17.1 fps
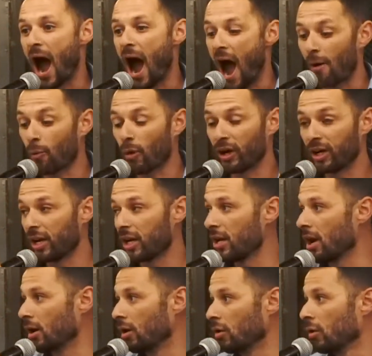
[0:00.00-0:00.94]
I wanted to
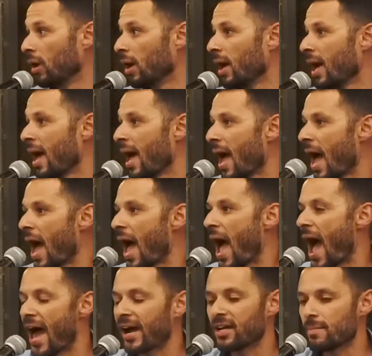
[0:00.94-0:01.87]
know,
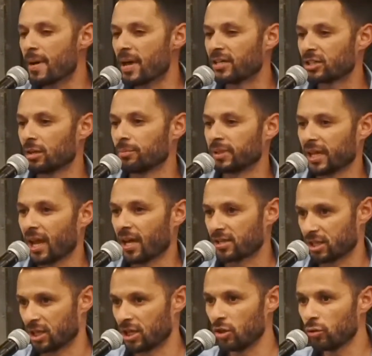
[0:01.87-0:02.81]
how do you make something
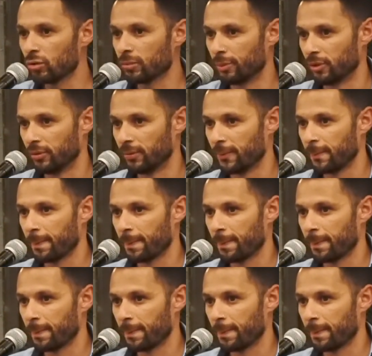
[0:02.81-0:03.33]
executable?